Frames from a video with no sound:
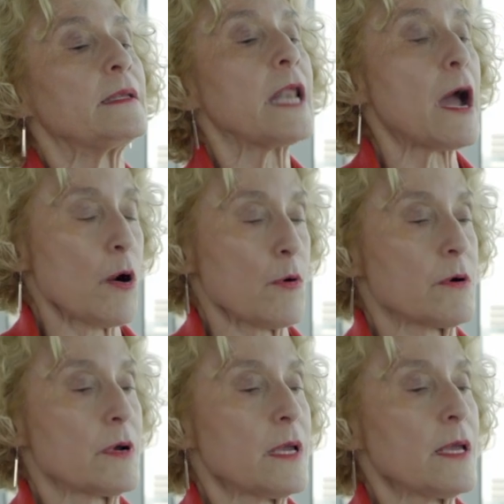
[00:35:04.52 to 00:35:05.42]
No,
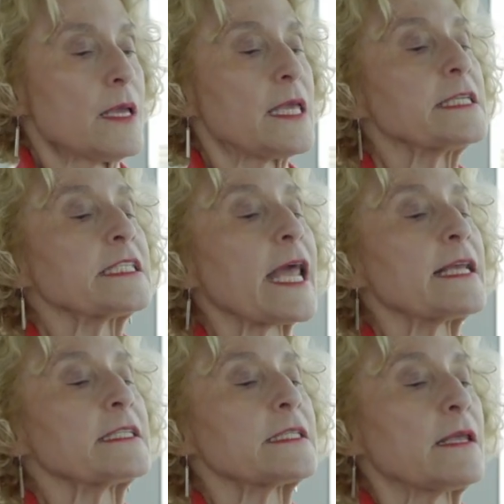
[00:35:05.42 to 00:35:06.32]
he
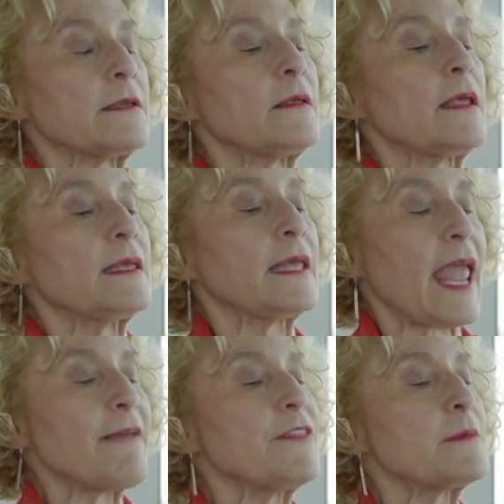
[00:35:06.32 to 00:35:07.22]
says, he
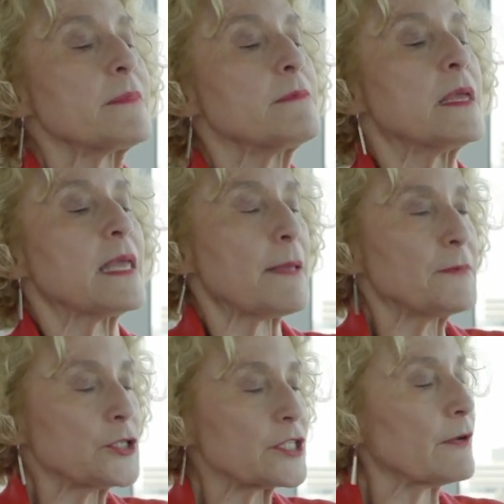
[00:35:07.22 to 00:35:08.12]
gave them
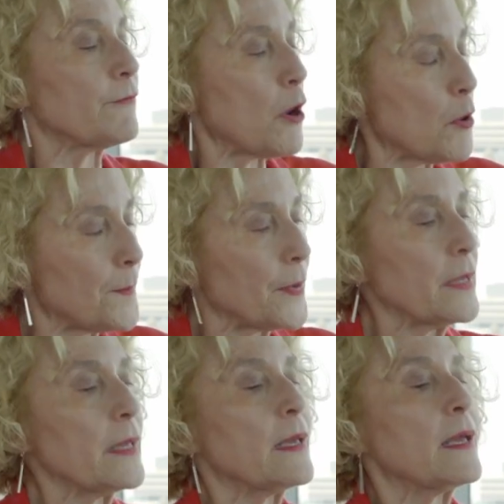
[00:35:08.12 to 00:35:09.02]
images of hope
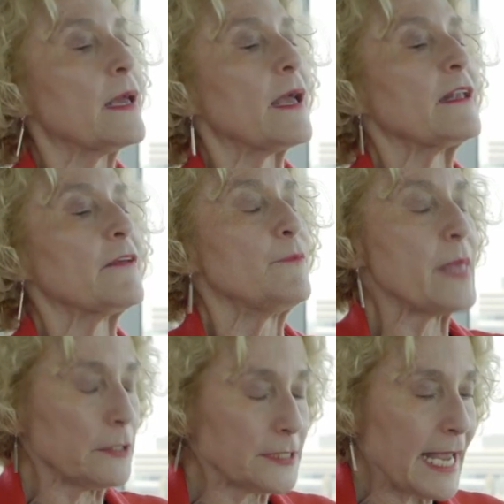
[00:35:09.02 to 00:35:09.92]
and of
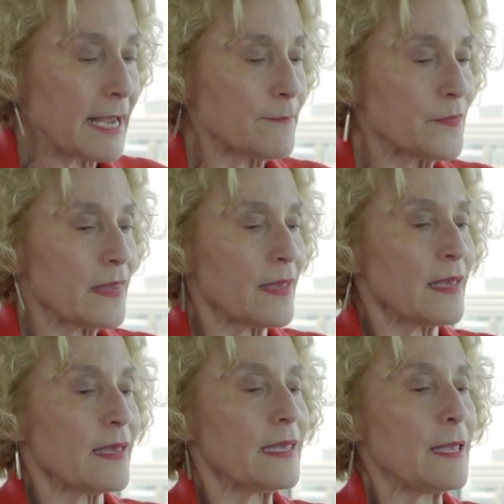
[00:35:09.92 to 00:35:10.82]
building.
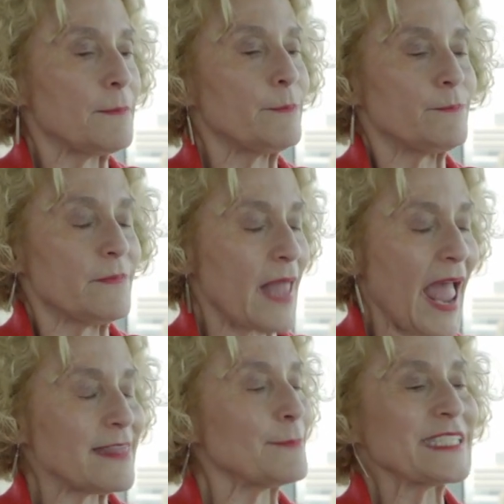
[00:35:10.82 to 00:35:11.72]
He
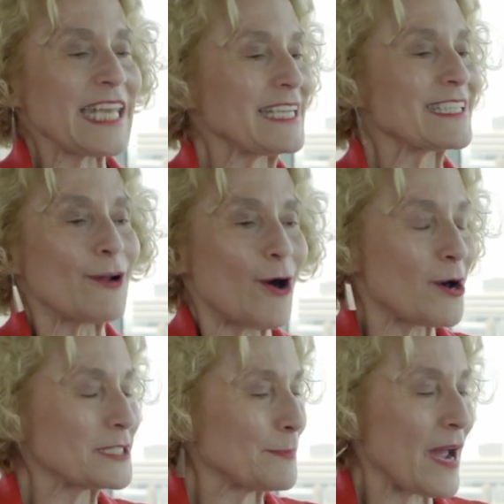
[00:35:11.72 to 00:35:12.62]
had them sing
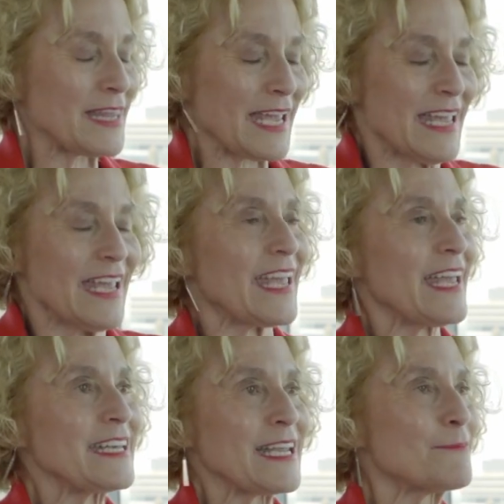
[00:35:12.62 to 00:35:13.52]
songs by the
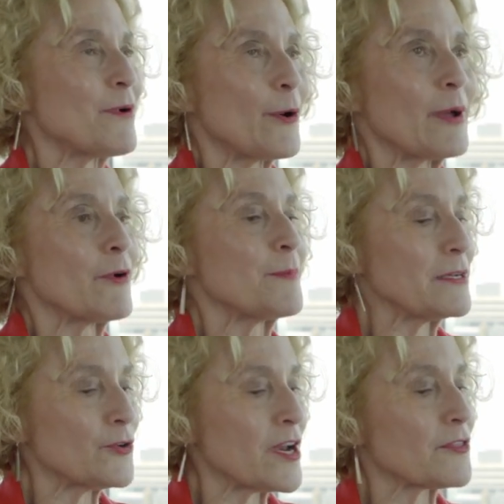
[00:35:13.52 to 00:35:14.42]
Indian poet
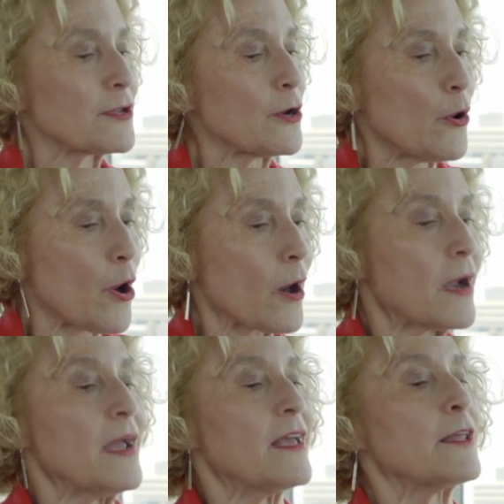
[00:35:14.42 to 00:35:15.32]
Rabindranath Tagore
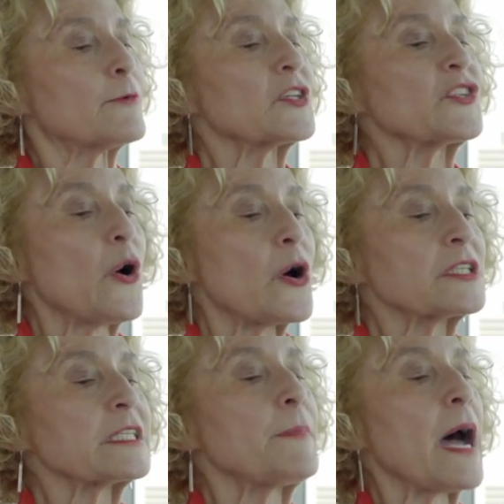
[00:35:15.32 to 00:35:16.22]
that were
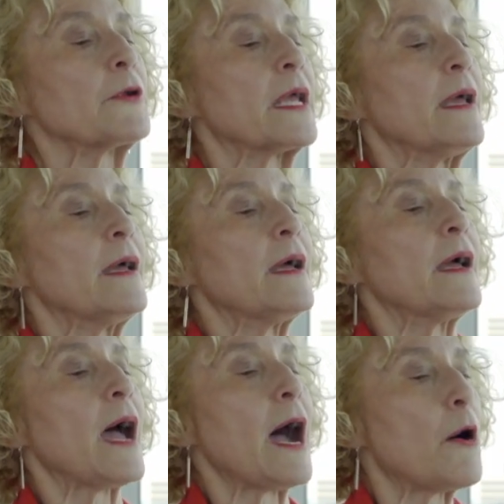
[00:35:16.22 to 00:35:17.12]
songs about
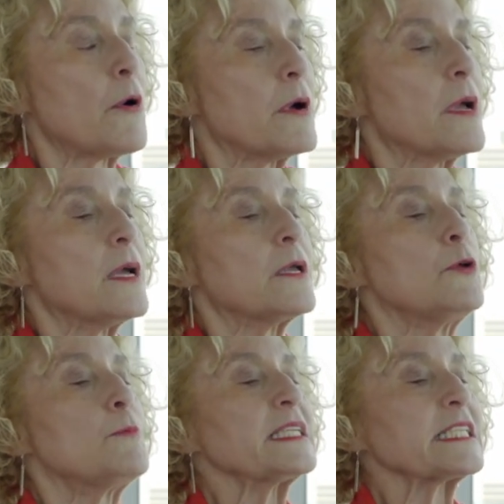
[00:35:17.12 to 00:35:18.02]
how
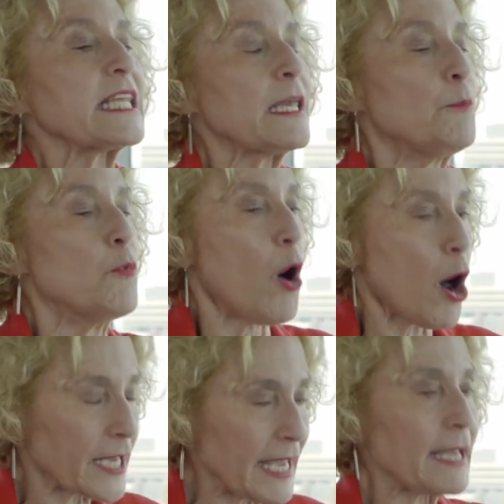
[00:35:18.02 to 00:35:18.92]
you must keep
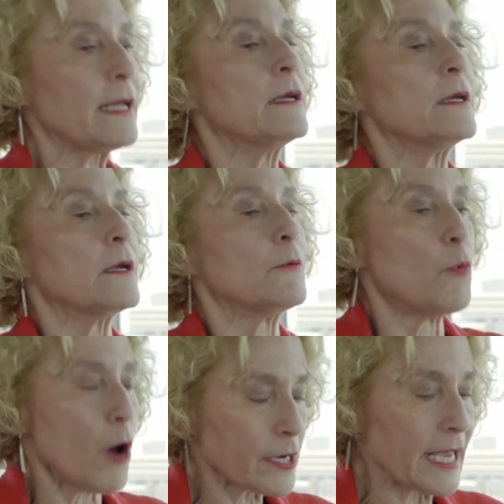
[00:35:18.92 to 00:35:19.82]
walking,
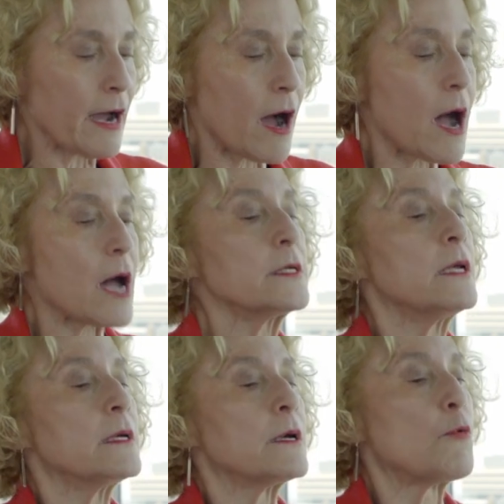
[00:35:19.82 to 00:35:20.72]
walking on,
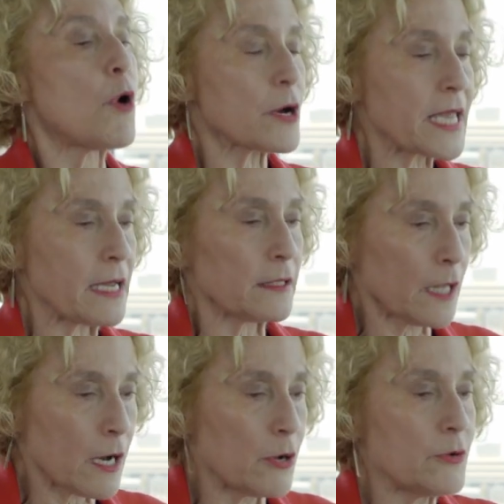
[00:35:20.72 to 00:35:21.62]
walking
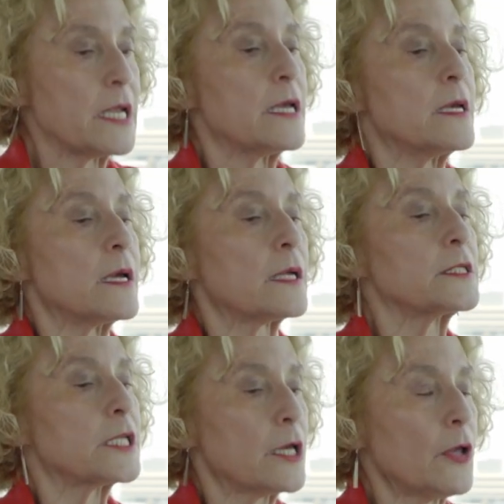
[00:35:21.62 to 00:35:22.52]
alone
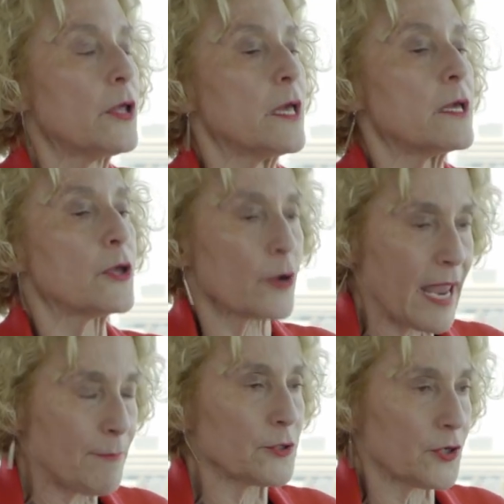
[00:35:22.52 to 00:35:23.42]
until you're
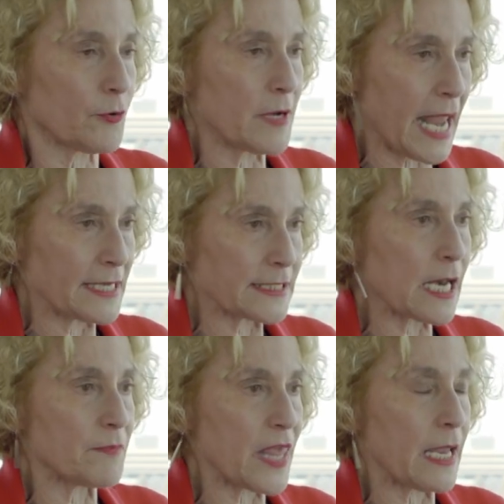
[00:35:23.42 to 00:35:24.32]
able to create
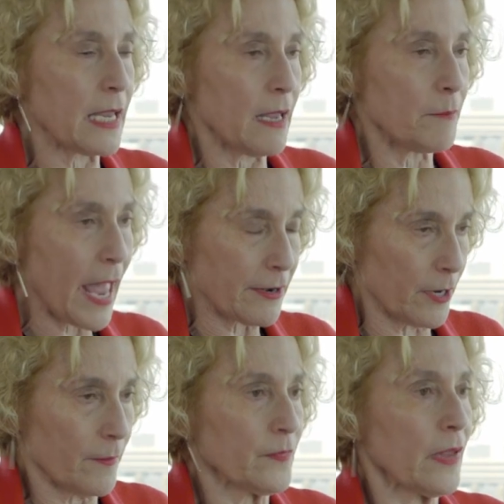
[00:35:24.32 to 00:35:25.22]
something
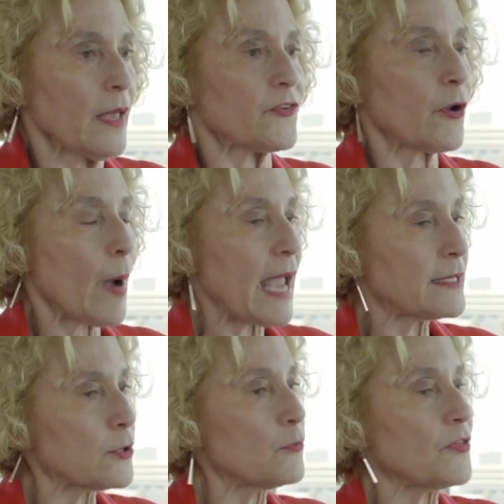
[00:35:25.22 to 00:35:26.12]
better. So I
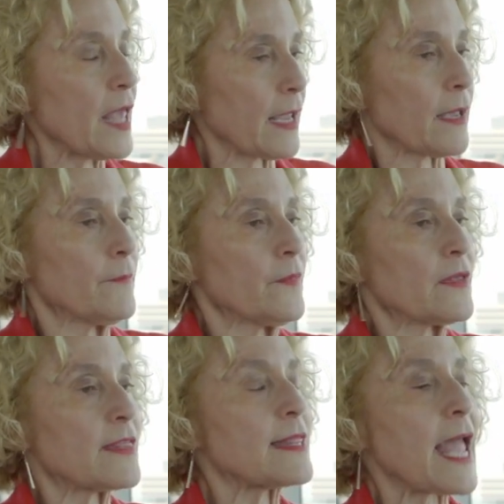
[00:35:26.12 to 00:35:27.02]
do think
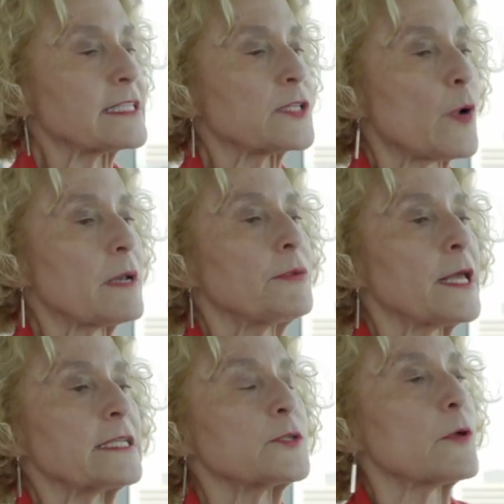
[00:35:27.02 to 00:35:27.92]
that that's one
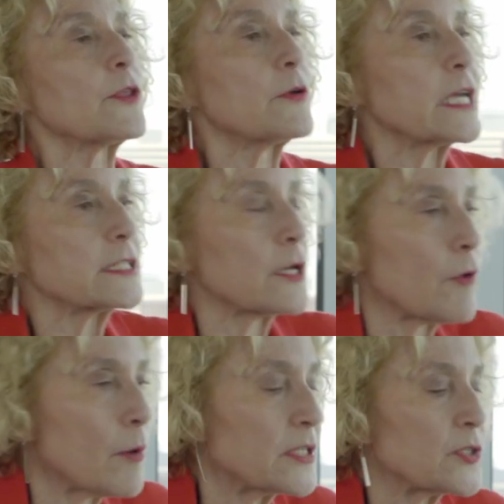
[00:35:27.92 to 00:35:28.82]
place where the Greeks and
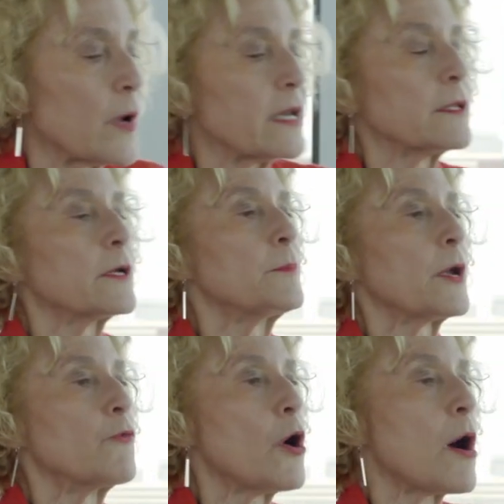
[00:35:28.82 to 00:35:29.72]
Romans went a little
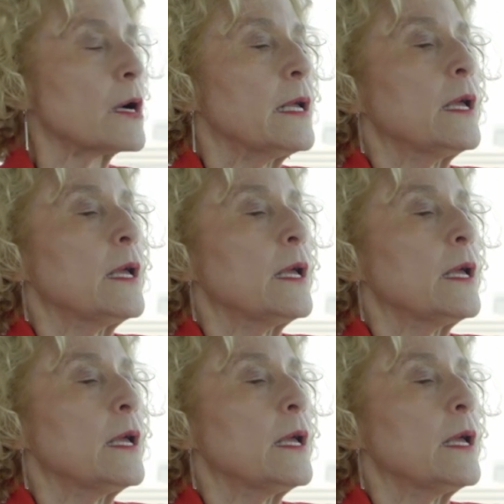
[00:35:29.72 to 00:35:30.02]
bit wrong,